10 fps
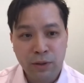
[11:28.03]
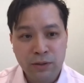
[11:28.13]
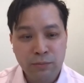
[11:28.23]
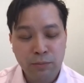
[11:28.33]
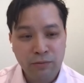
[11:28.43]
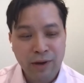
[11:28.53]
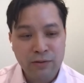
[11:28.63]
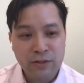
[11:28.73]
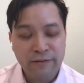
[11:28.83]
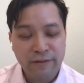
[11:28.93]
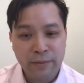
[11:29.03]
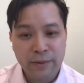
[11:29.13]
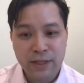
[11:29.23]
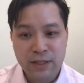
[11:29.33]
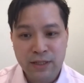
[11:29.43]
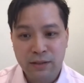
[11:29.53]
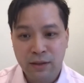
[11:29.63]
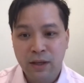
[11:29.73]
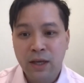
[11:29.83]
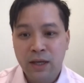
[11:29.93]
multiple rounds of A/B testing,